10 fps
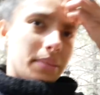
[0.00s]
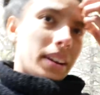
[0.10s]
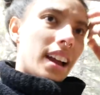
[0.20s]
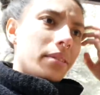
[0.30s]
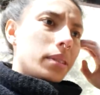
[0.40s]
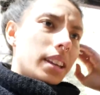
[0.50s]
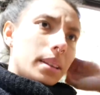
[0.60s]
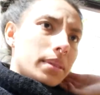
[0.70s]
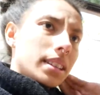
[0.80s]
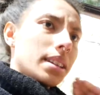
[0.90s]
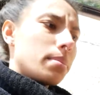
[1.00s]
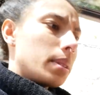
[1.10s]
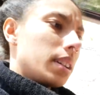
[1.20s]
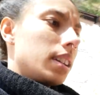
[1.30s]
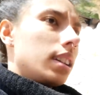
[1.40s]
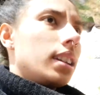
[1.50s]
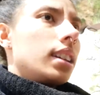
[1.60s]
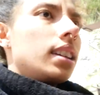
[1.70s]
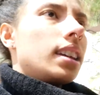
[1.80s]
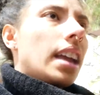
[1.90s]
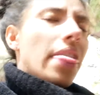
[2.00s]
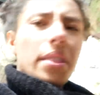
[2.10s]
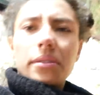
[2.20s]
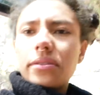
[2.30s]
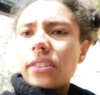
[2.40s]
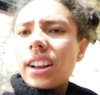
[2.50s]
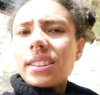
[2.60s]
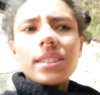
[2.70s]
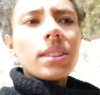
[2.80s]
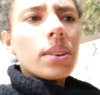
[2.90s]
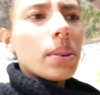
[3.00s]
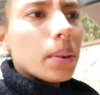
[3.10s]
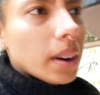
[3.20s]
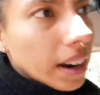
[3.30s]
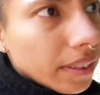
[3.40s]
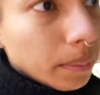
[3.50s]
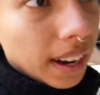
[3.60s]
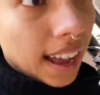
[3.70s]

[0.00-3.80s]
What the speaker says: gonna have William sleep in the front or if I'm gonna